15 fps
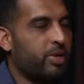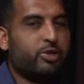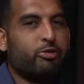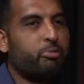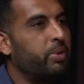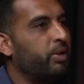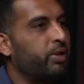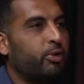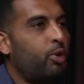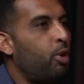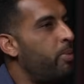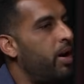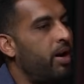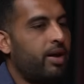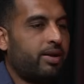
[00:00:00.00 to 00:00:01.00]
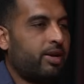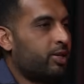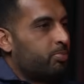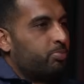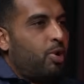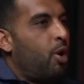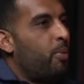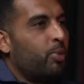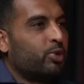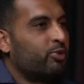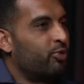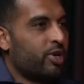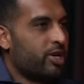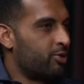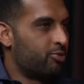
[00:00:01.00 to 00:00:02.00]
Once you've built the robot, it's
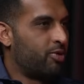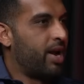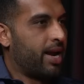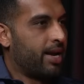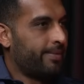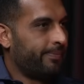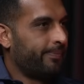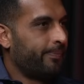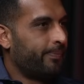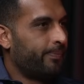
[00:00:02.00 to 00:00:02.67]
almost free to run it.